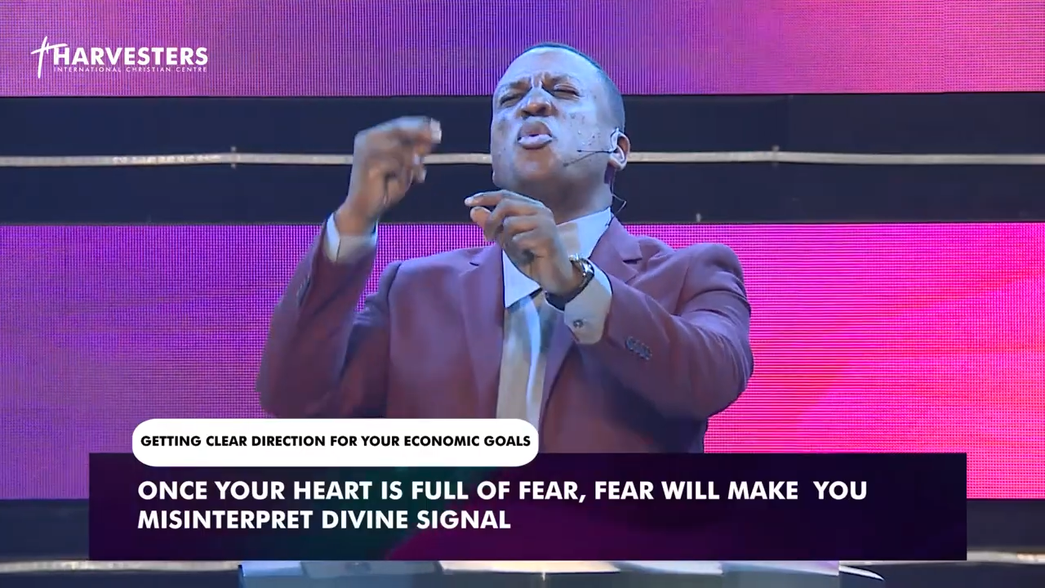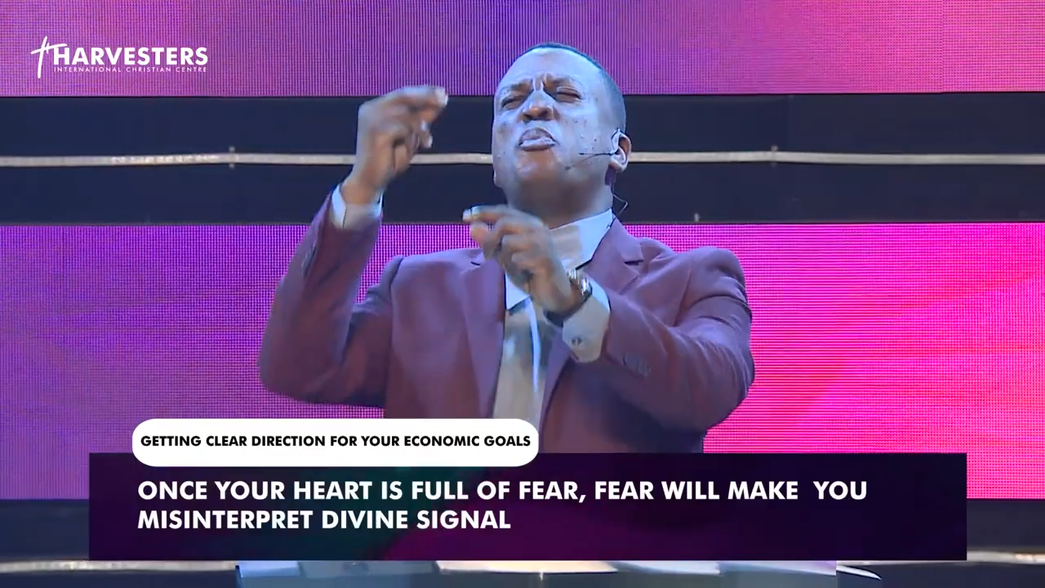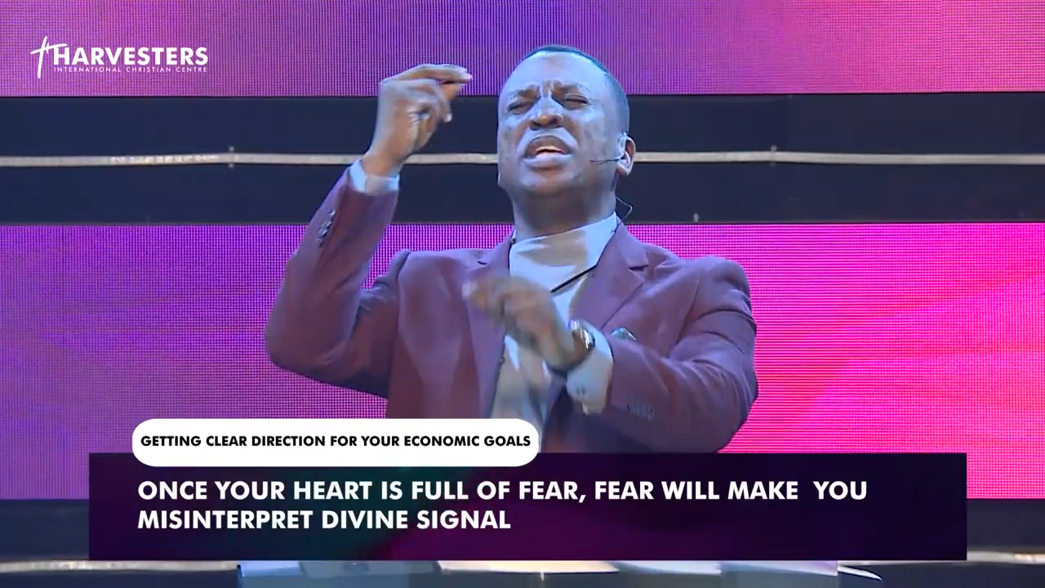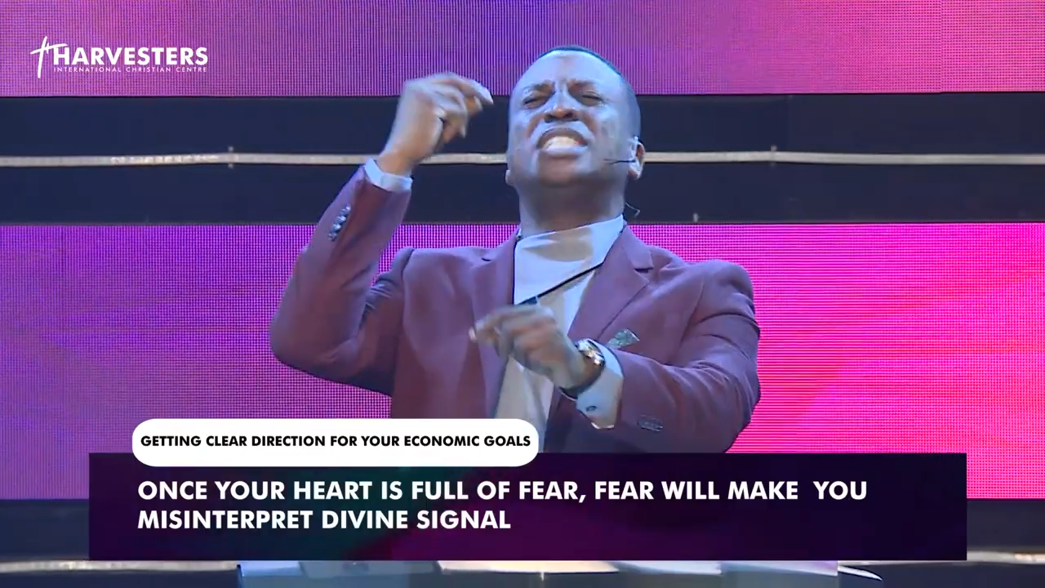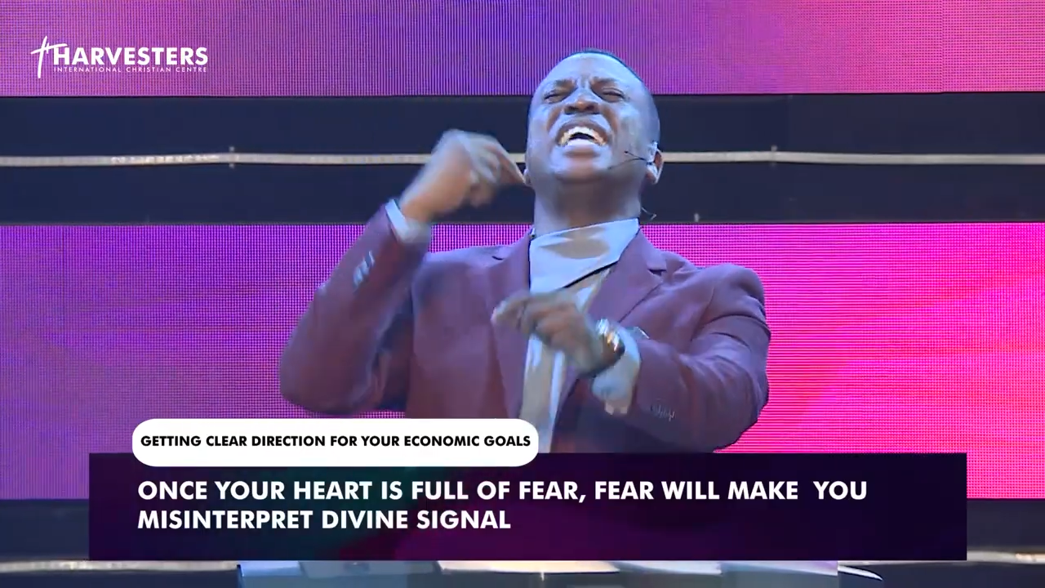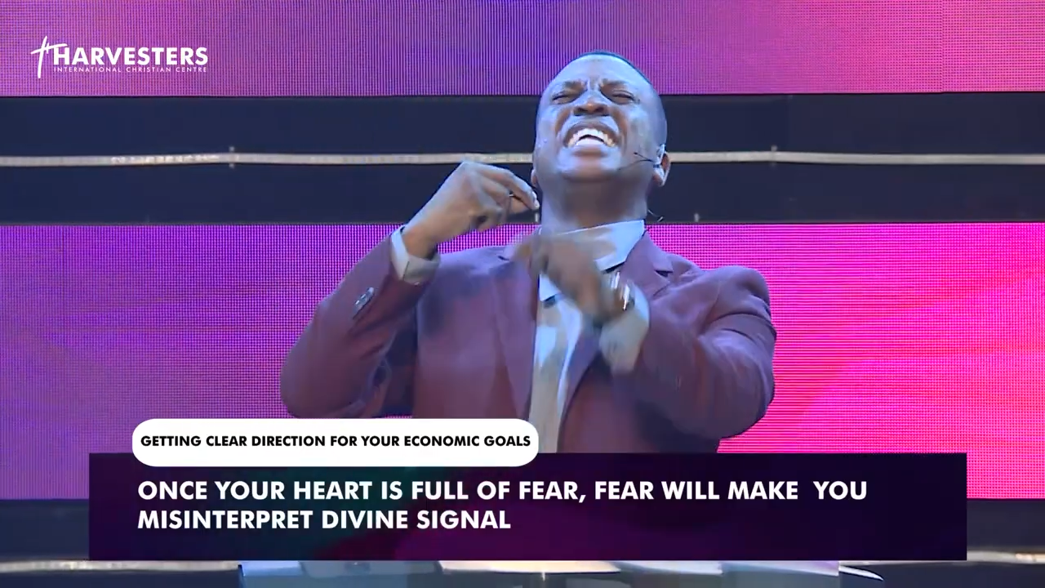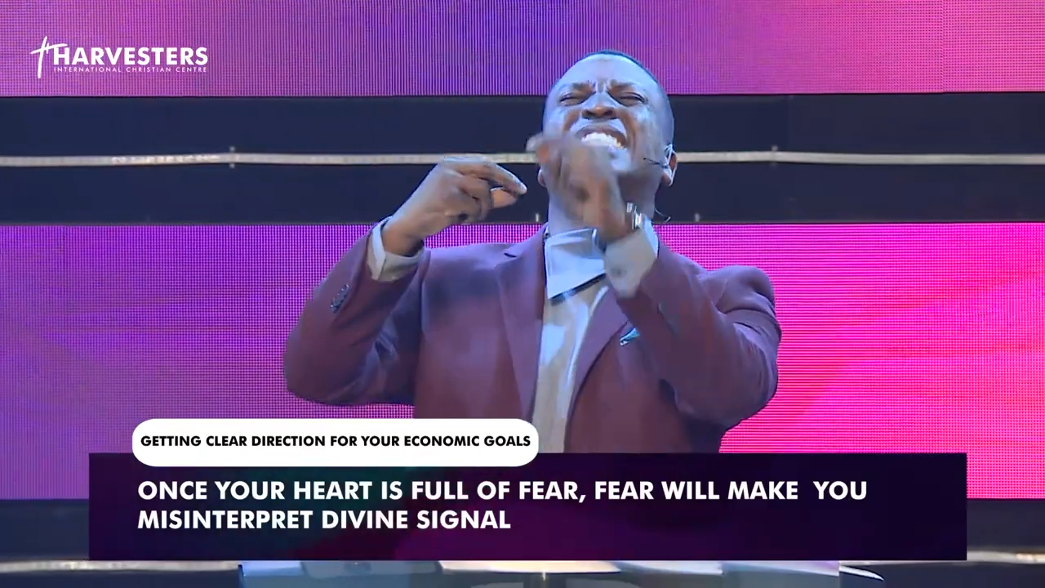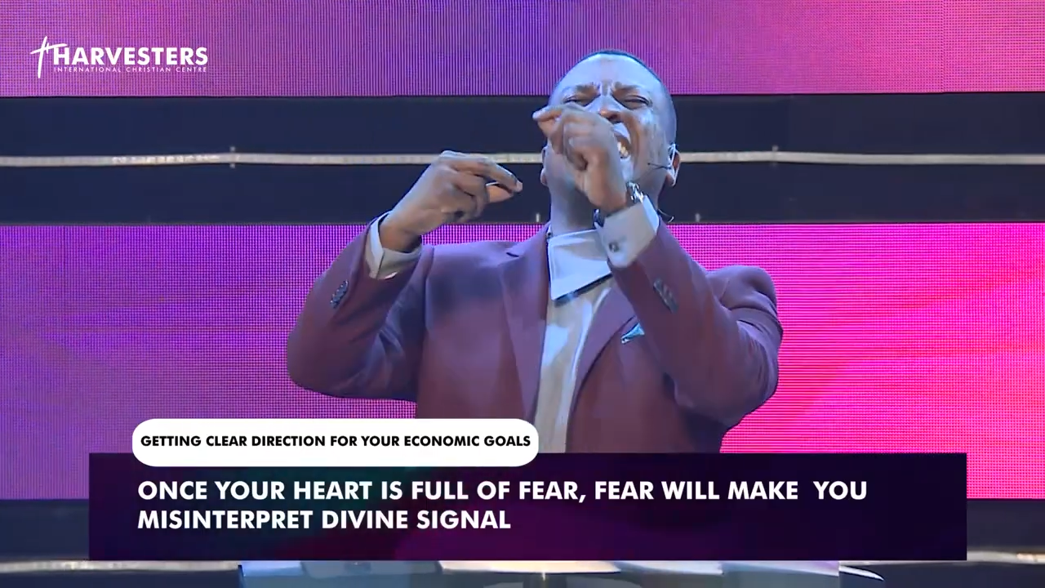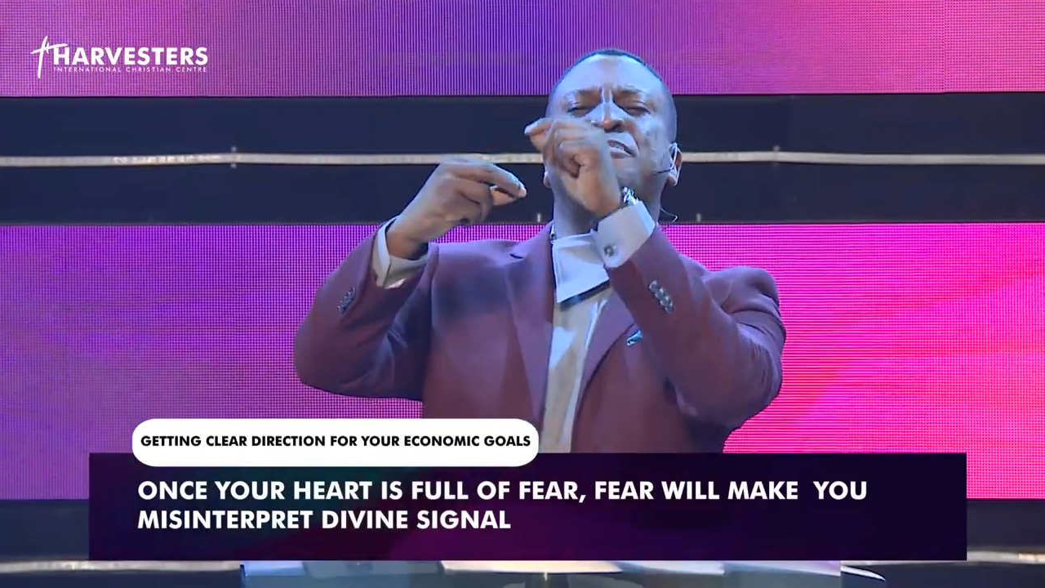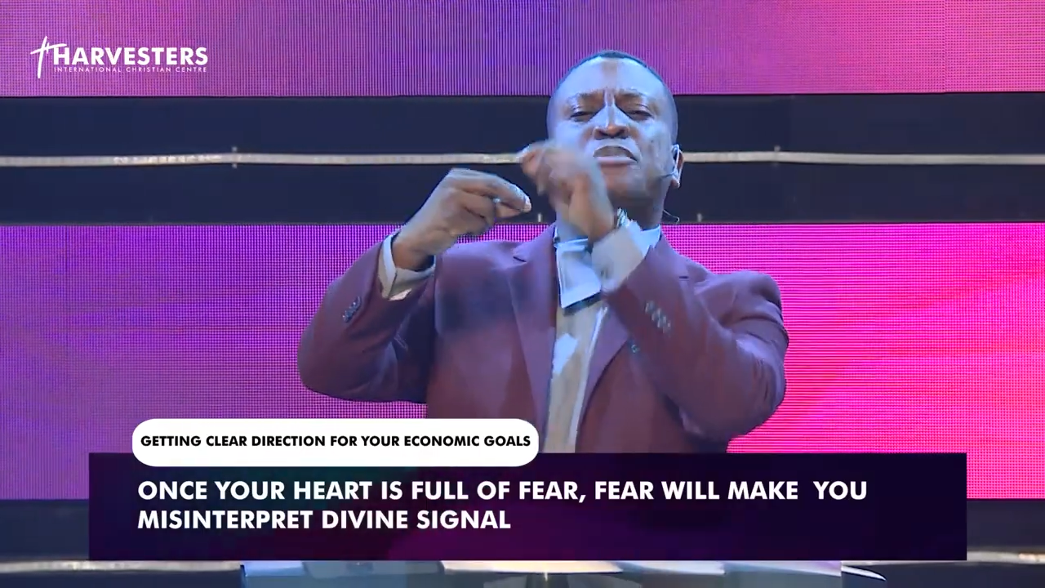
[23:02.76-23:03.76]
you
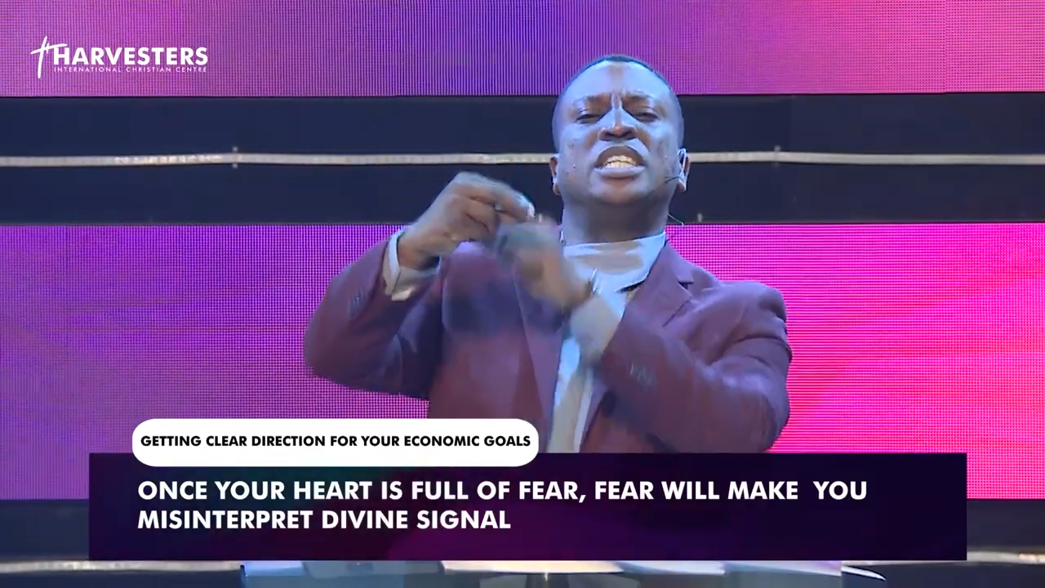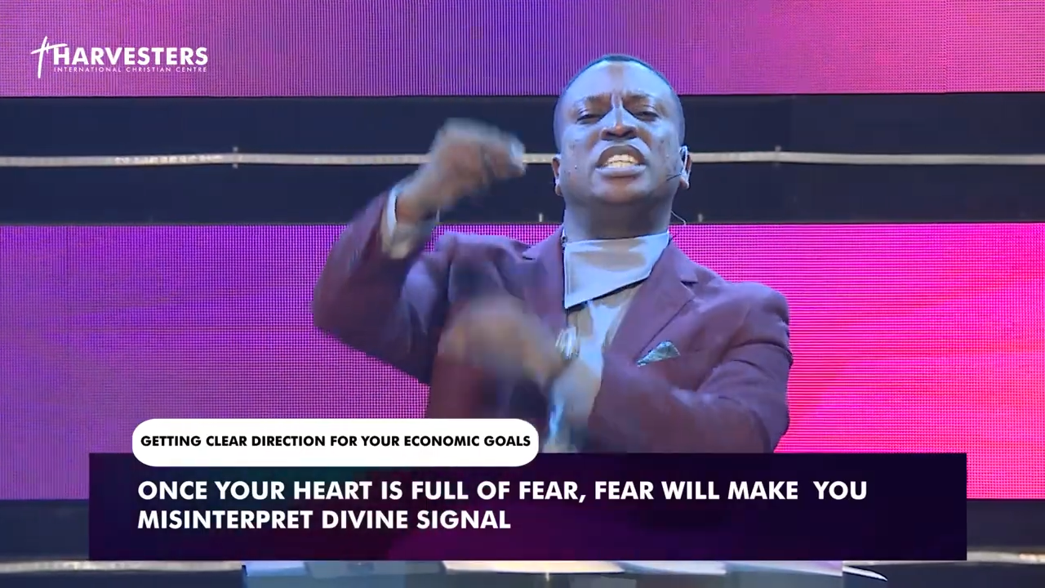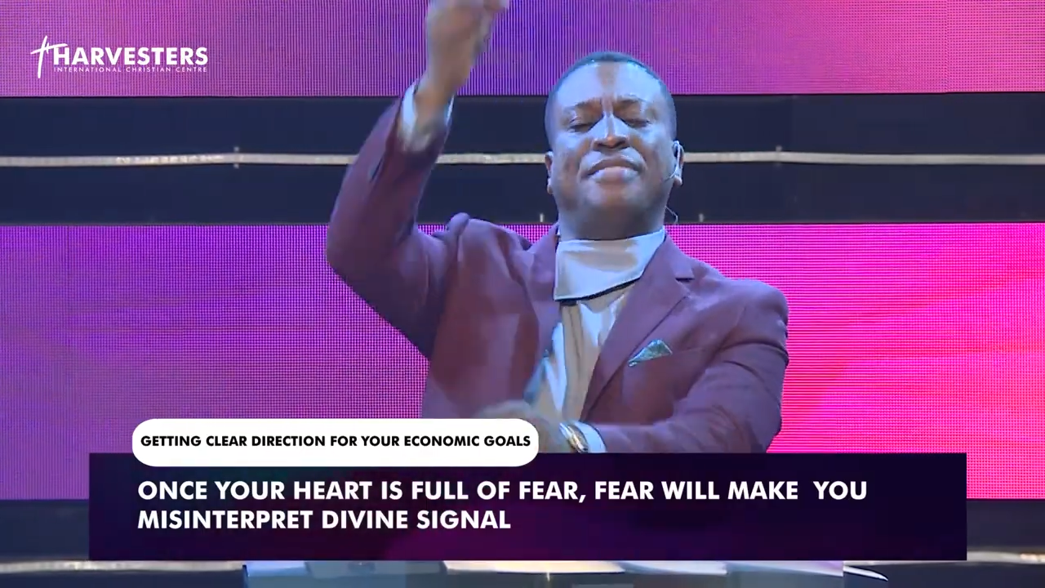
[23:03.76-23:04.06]
misinterpret